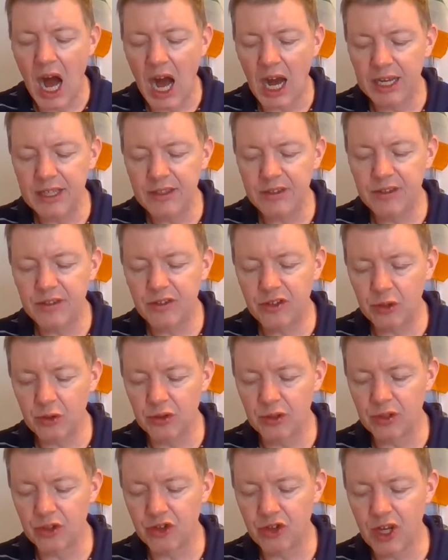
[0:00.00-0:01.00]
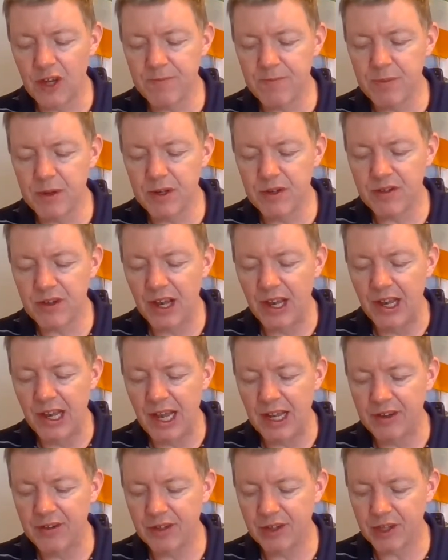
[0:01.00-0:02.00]
High student achievement
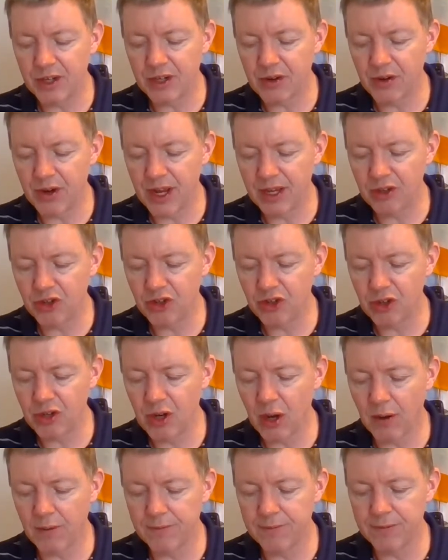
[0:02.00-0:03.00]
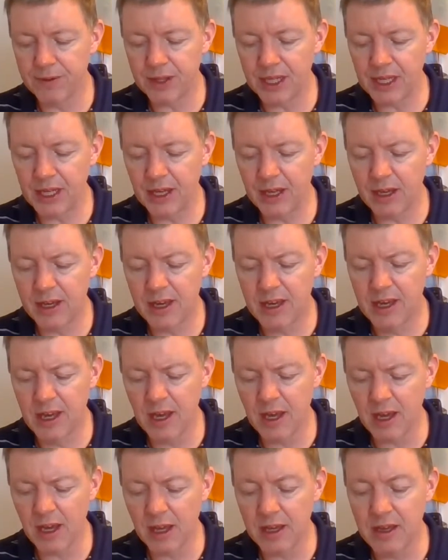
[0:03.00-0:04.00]
led to the creation of the
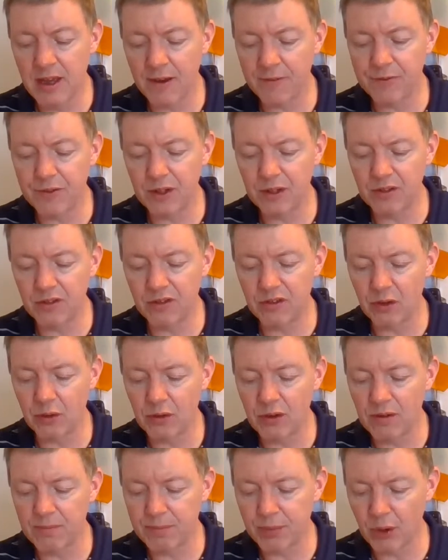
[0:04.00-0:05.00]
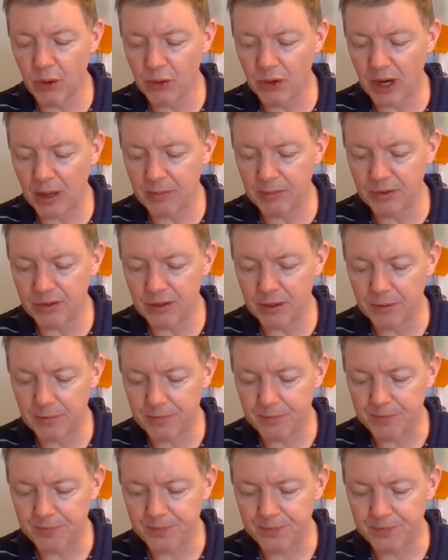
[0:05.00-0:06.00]
gifted student programs.